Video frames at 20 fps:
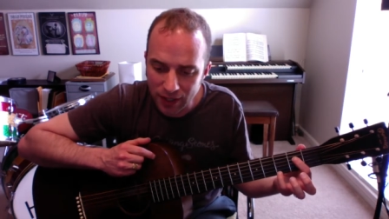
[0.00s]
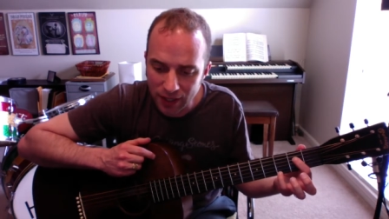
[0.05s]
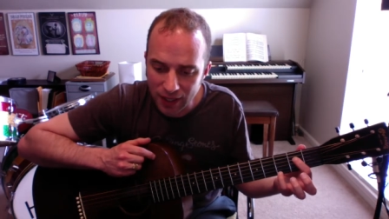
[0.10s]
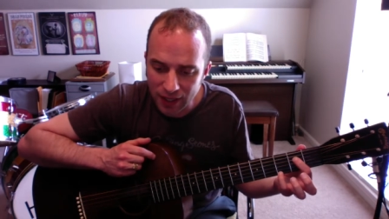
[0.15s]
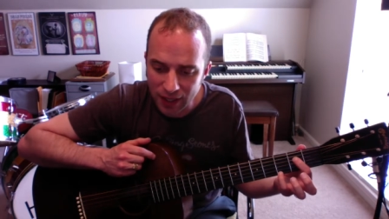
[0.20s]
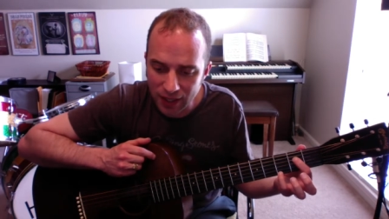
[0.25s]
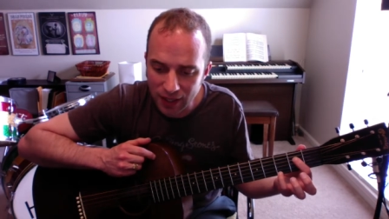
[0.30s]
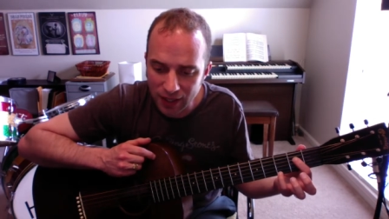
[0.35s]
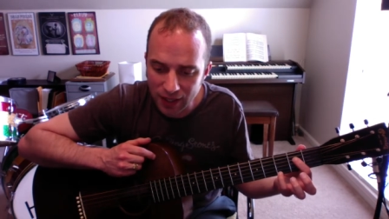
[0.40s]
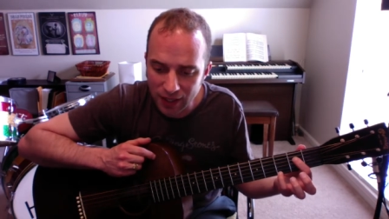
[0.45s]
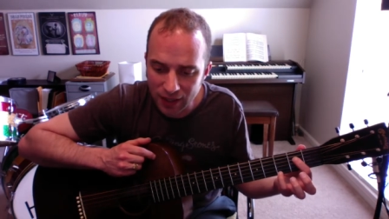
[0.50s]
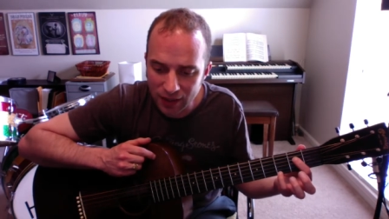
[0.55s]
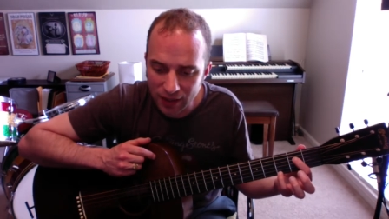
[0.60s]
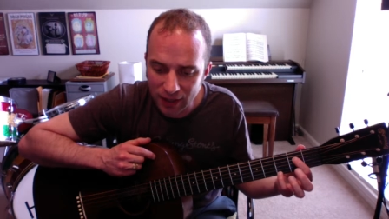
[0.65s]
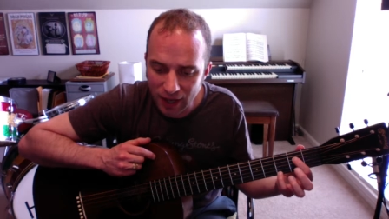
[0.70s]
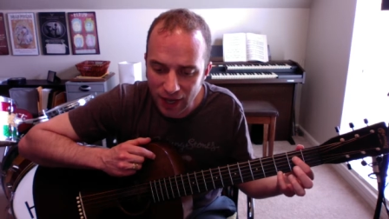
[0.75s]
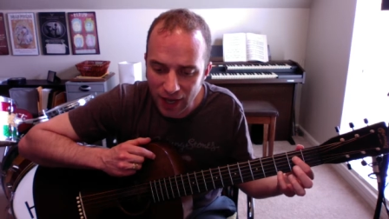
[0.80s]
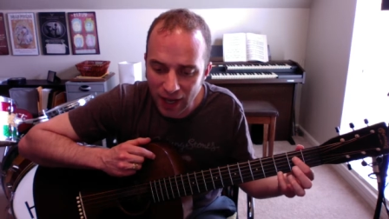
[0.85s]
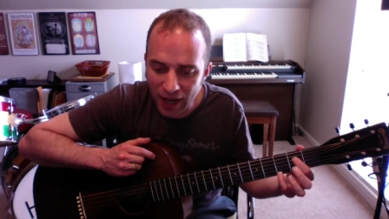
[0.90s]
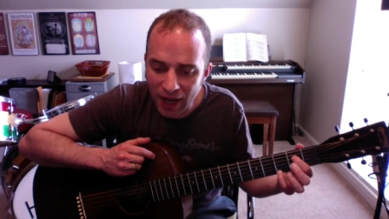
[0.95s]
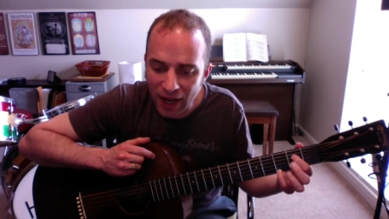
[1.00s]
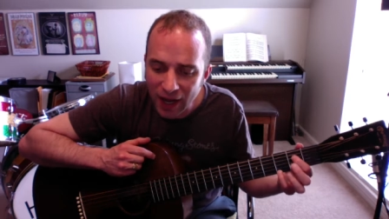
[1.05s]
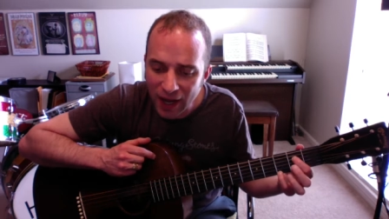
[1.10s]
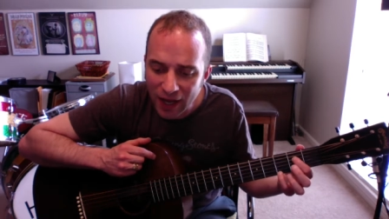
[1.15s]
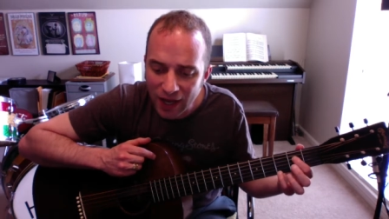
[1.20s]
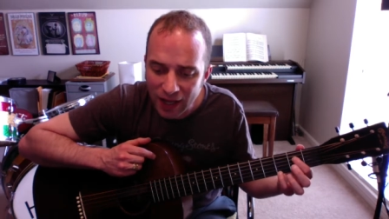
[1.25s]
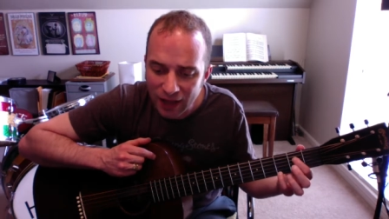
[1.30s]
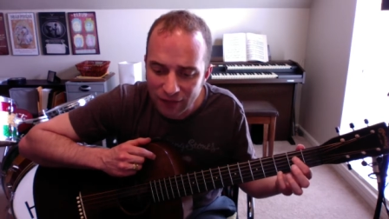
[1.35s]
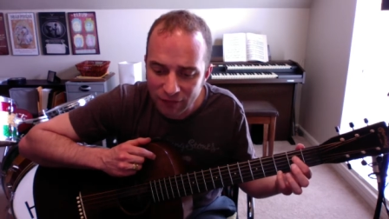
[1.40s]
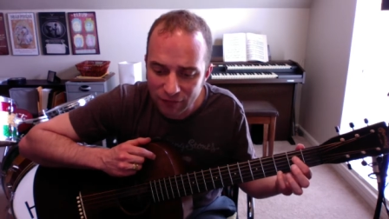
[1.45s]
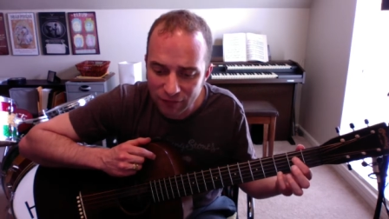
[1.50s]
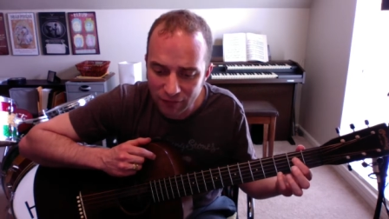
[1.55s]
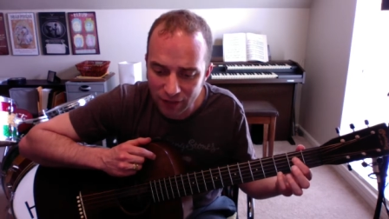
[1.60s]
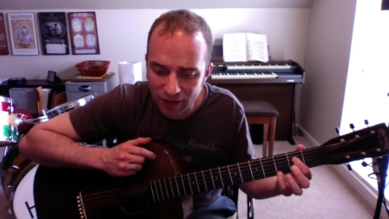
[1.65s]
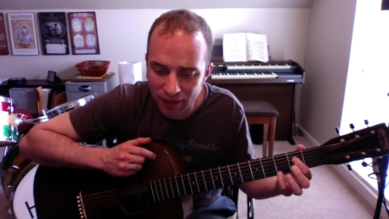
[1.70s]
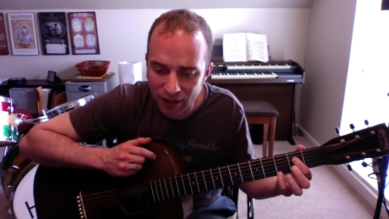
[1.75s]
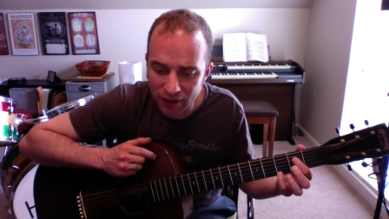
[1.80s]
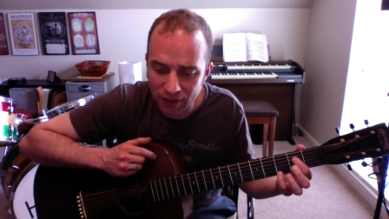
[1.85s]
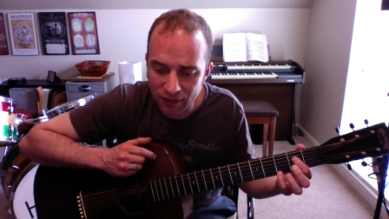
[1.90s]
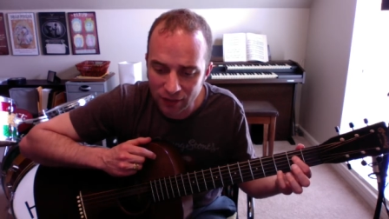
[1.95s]
And I have
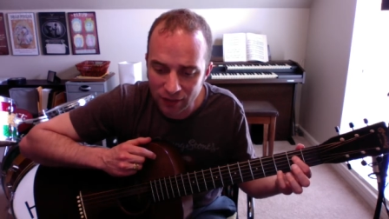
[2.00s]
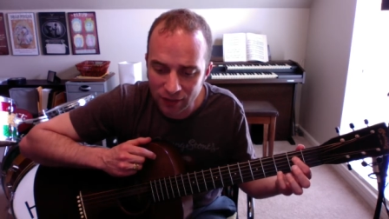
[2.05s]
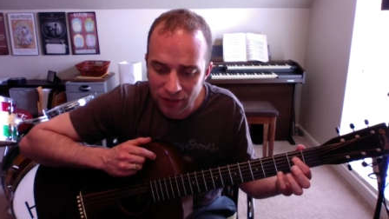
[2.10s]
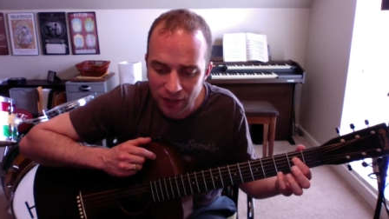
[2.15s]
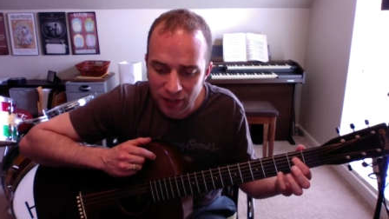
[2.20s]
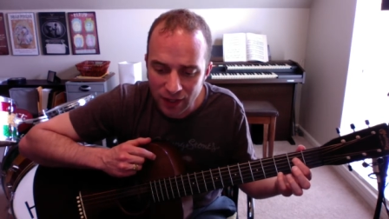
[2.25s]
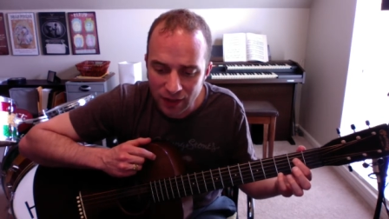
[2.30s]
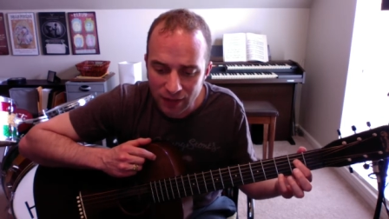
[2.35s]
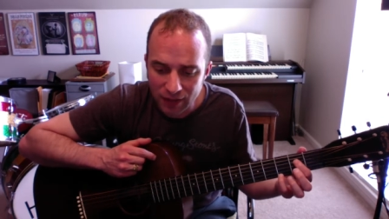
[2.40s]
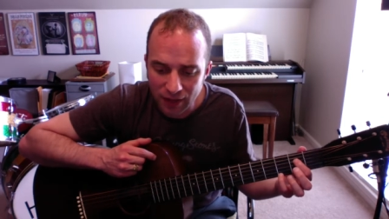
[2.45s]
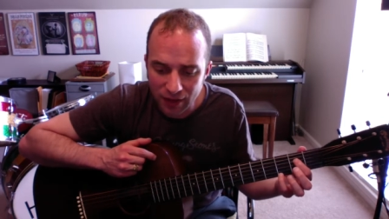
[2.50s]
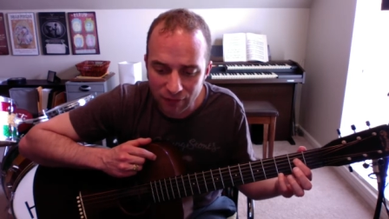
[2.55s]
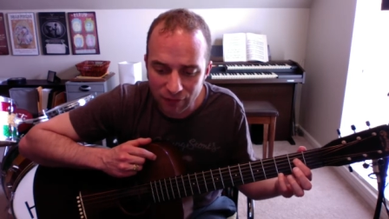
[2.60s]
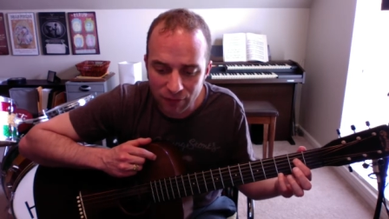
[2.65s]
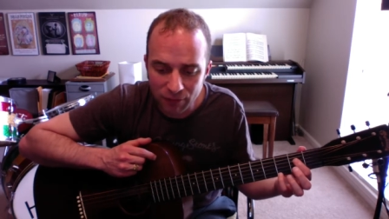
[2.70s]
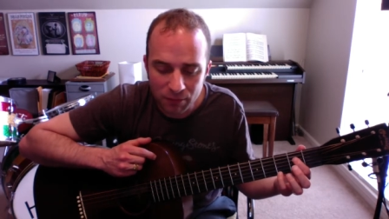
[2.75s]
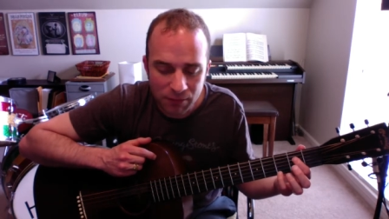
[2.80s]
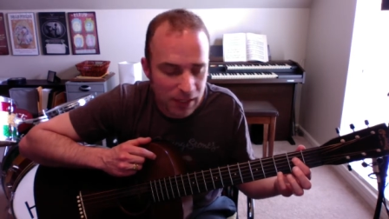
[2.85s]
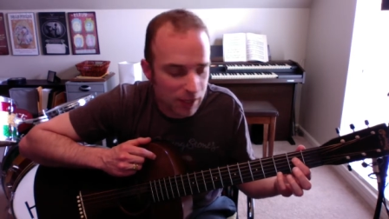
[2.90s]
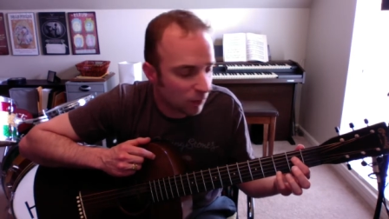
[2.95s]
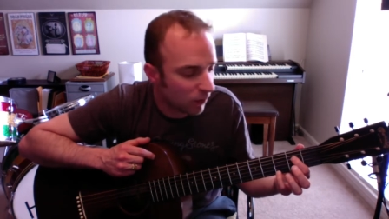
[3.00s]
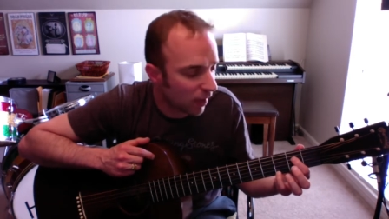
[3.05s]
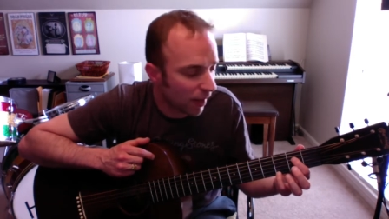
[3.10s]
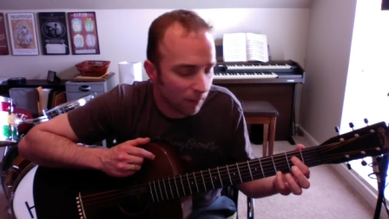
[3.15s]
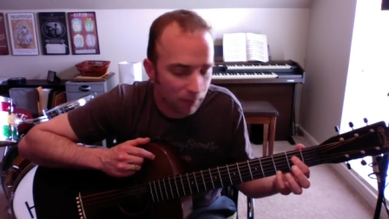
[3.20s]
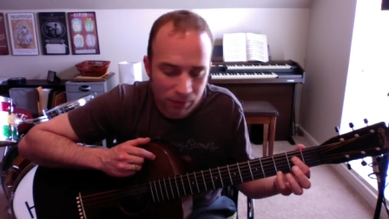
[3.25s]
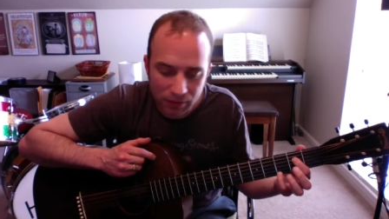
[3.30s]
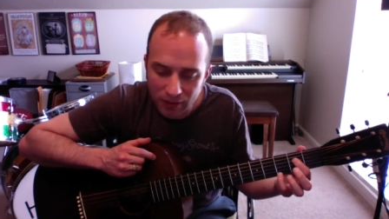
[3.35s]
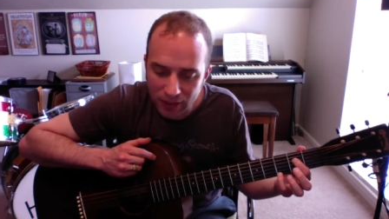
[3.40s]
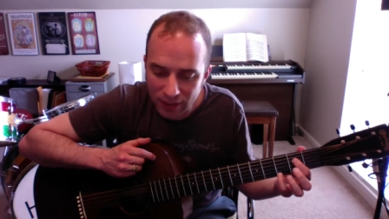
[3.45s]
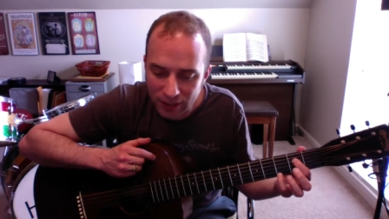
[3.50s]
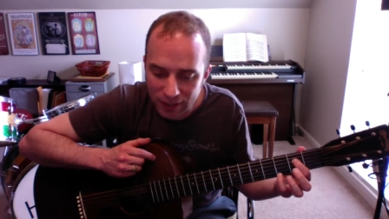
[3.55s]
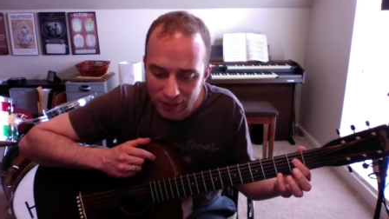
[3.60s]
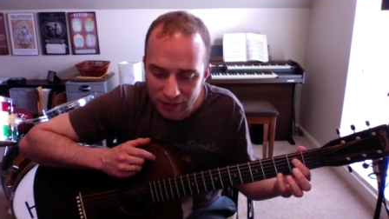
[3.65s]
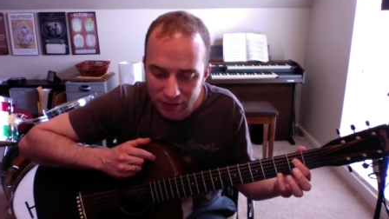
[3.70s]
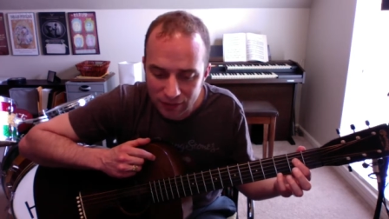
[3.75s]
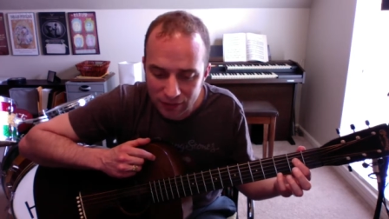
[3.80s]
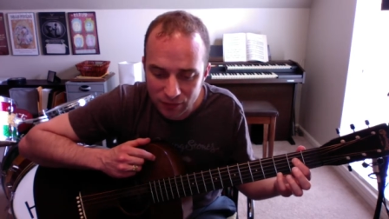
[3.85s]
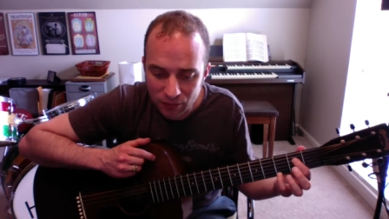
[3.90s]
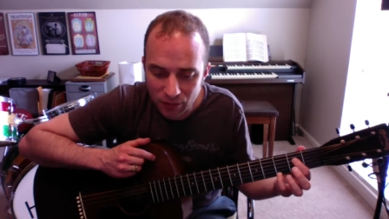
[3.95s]
found that for me, when I'm playing
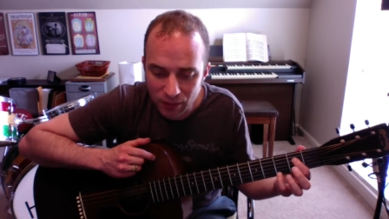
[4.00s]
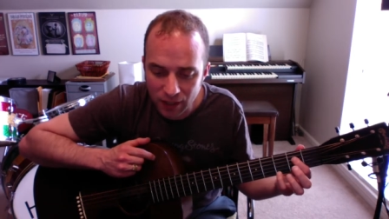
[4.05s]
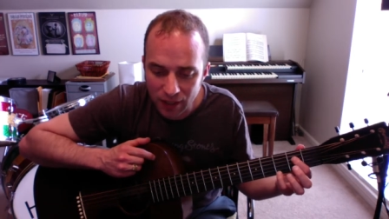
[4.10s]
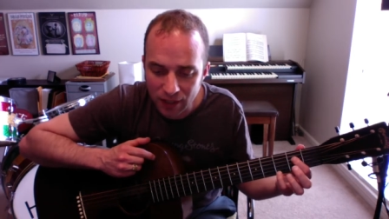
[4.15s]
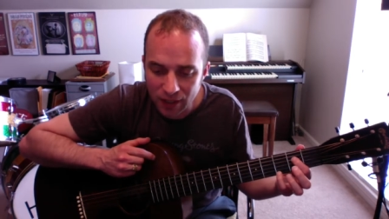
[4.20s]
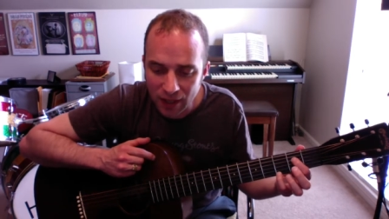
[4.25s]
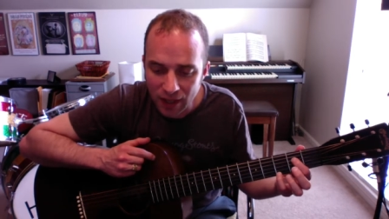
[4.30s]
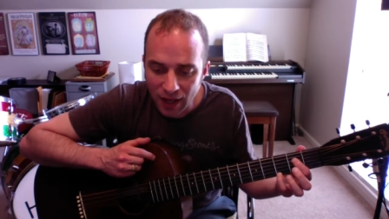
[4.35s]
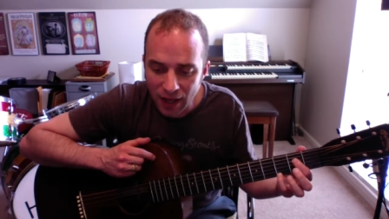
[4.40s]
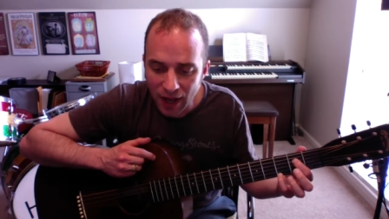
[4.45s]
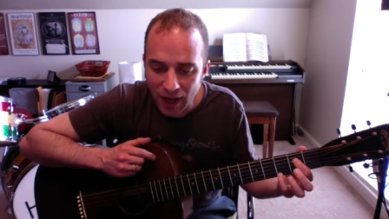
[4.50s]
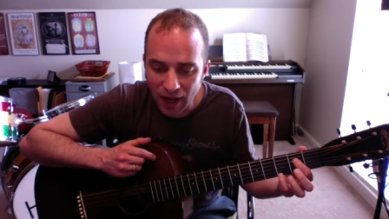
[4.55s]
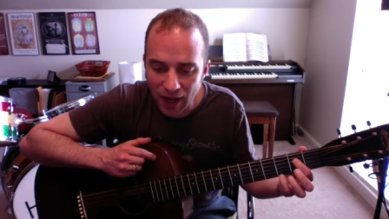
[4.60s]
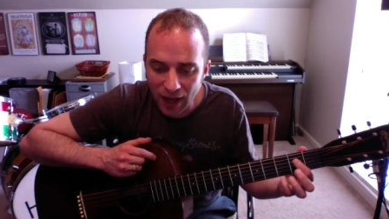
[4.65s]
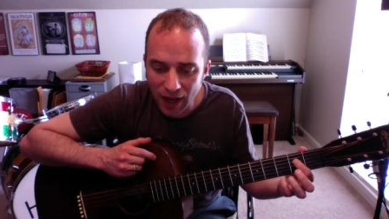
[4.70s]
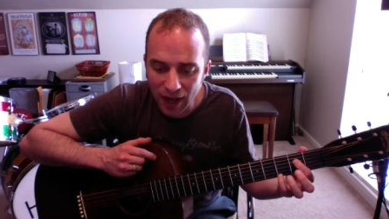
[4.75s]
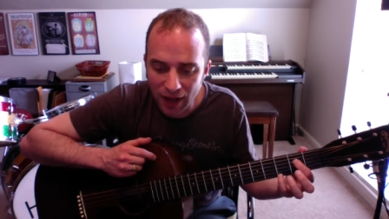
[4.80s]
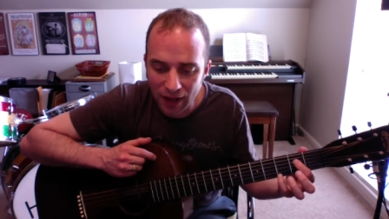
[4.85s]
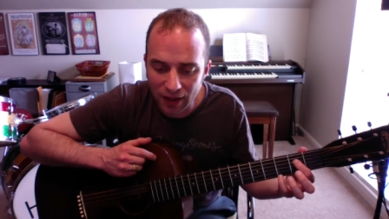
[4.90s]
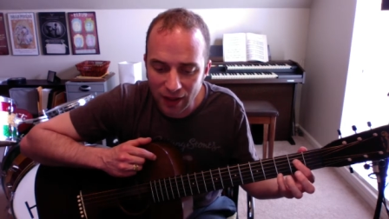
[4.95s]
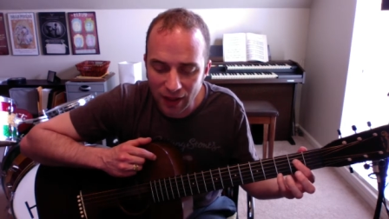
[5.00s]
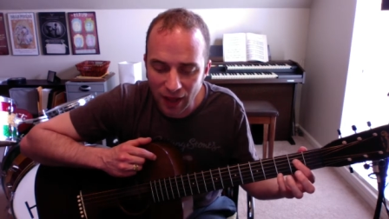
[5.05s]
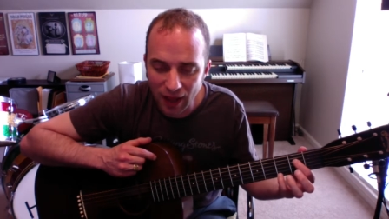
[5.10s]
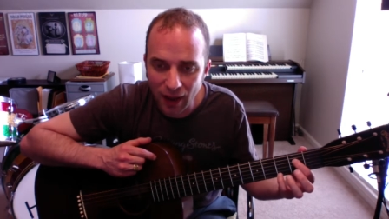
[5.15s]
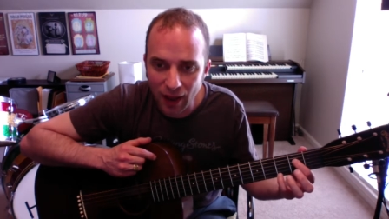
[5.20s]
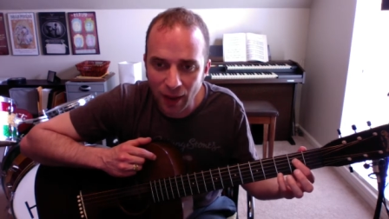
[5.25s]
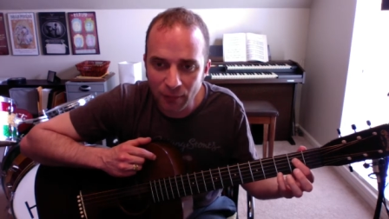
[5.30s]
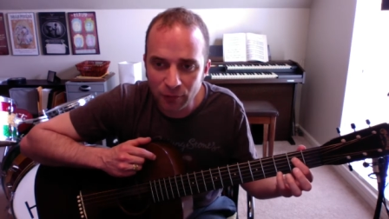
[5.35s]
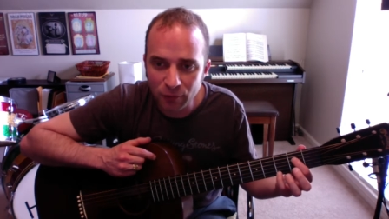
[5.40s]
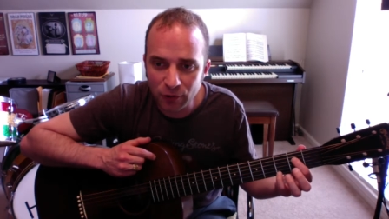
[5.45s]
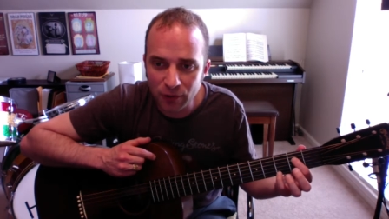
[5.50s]
it this way, I'm